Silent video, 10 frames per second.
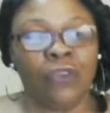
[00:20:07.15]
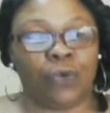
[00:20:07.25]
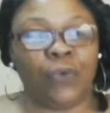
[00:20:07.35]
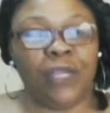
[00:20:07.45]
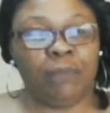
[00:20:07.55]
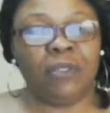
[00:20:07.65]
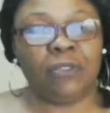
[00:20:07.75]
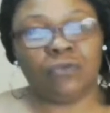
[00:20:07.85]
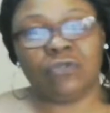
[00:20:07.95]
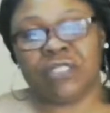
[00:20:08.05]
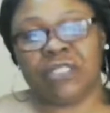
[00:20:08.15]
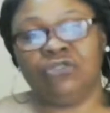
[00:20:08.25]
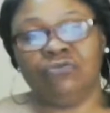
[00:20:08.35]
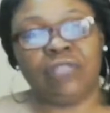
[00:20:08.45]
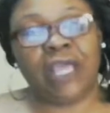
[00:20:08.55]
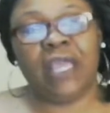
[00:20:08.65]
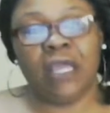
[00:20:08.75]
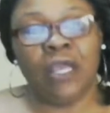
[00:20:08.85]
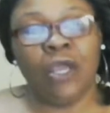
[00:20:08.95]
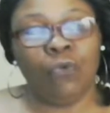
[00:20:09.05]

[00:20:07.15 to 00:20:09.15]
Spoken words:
The Queen of Pentacles says you take